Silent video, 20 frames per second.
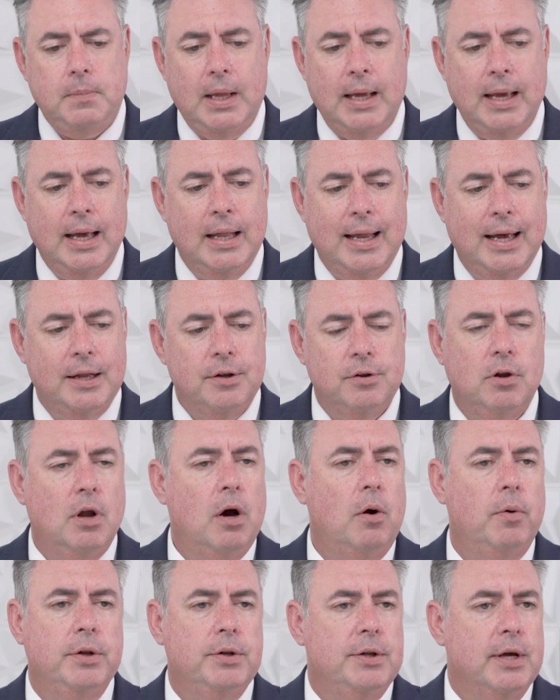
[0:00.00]
and had
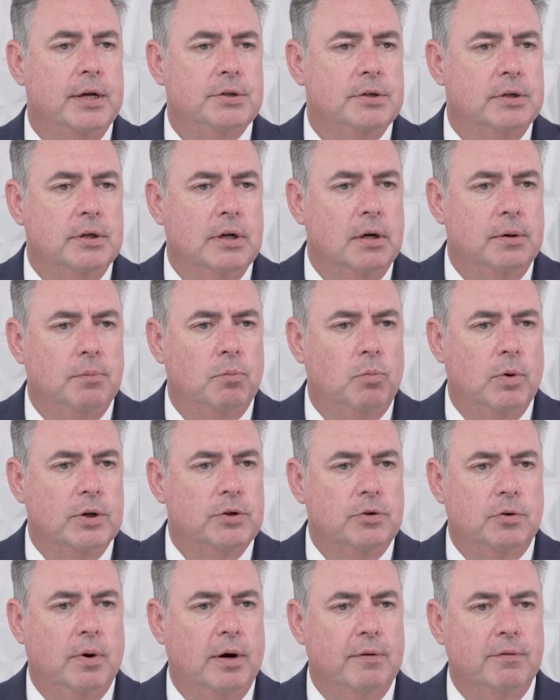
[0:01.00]
no intention
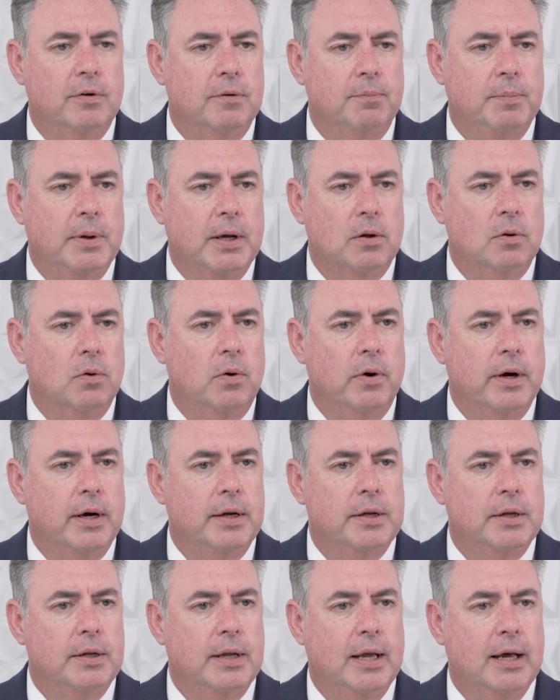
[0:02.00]
whatsoever of being a lawyer.
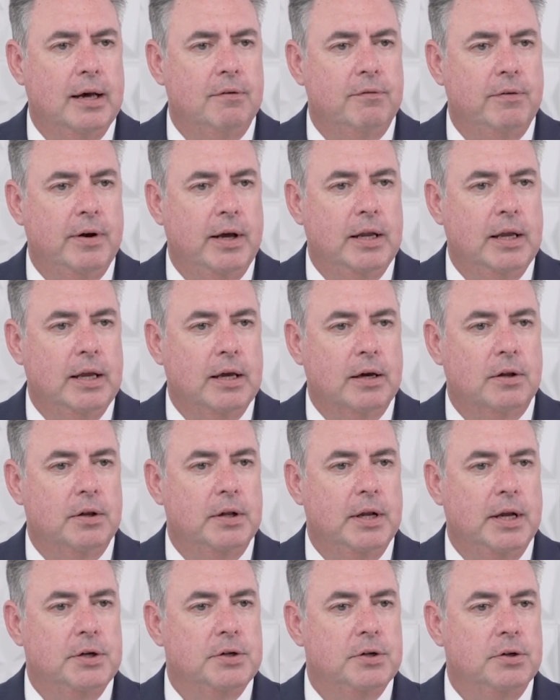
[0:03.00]
I didn't have any
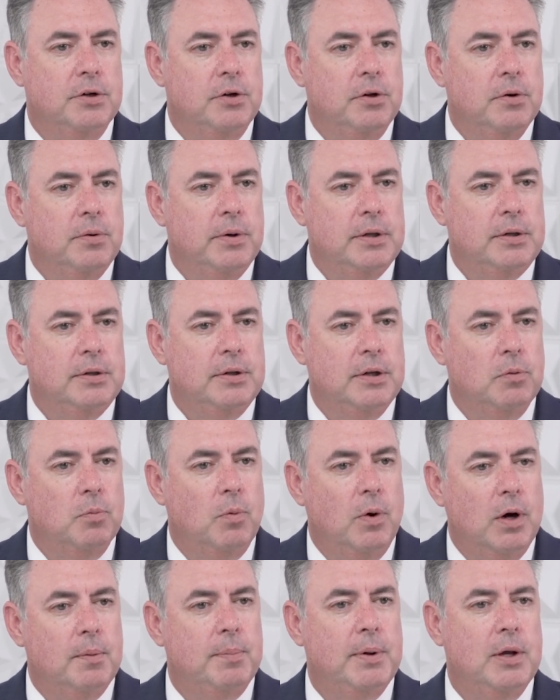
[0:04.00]
inclination to do it, didn't
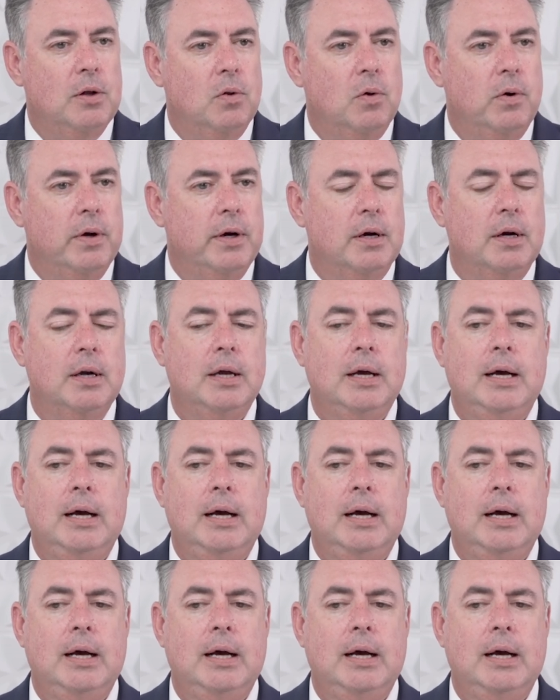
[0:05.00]
want to be a lawyer